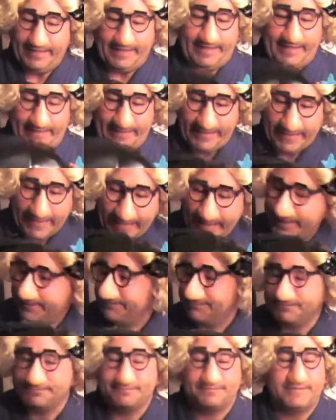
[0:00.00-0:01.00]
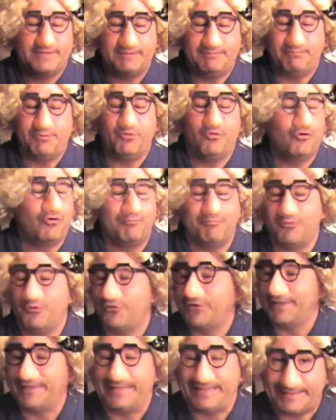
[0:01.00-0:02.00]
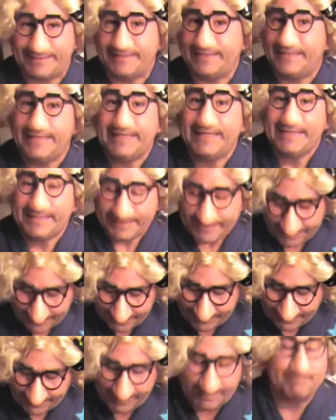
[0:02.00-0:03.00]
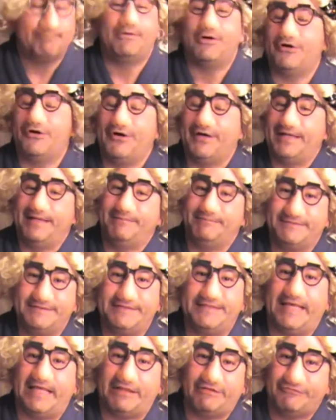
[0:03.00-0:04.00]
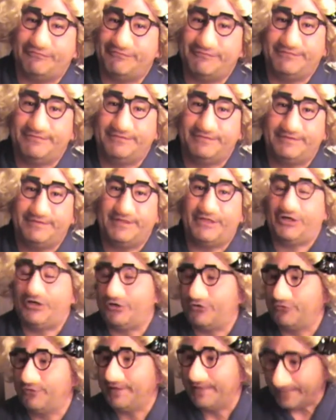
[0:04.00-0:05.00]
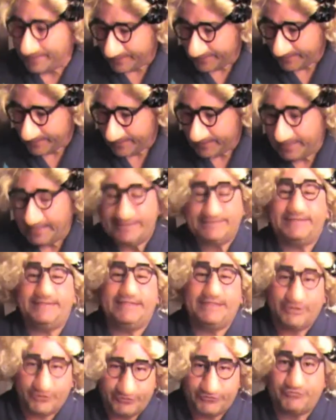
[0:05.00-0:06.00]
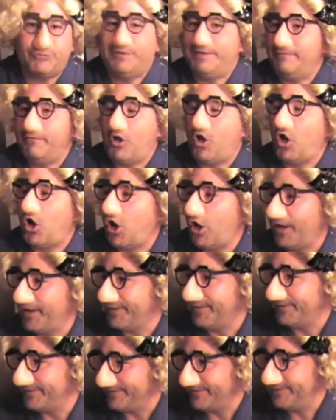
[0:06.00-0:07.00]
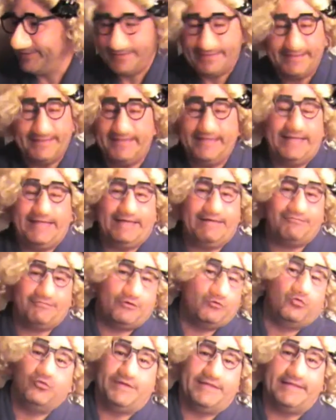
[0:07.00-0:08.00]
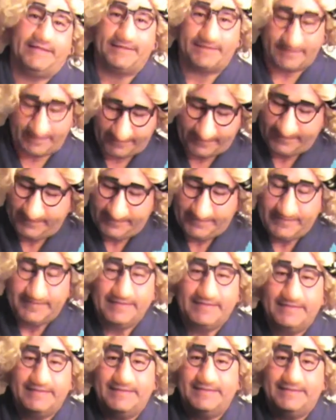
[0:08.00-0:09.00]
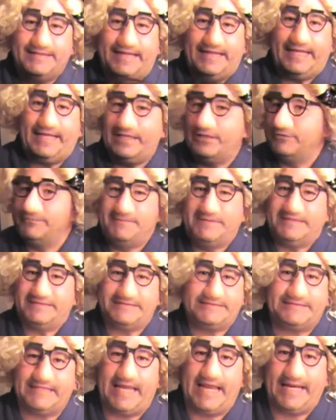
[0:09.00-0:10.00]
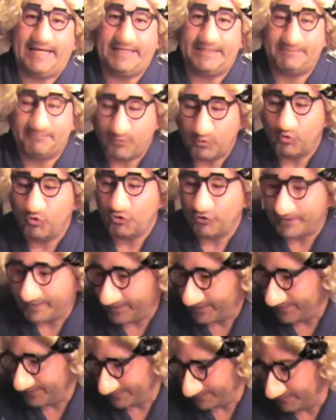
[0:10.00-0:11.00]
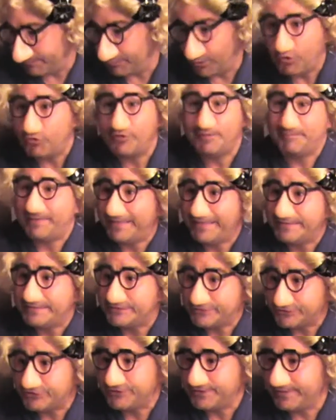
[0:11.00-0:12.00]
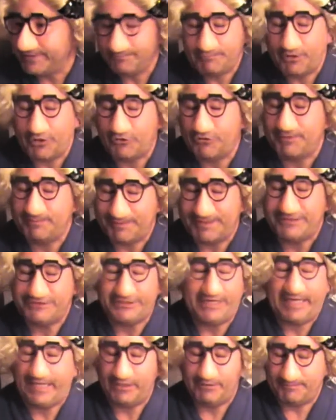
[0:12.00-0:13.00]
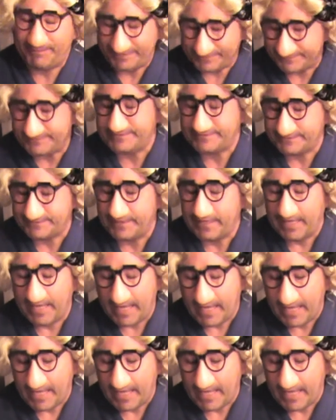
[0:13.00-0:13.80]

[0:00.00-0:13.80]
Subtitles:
And poor boy did a number on himself, you know. As years went on, he didn't have to wear the helmets anymore. He broke a bunch of helmets.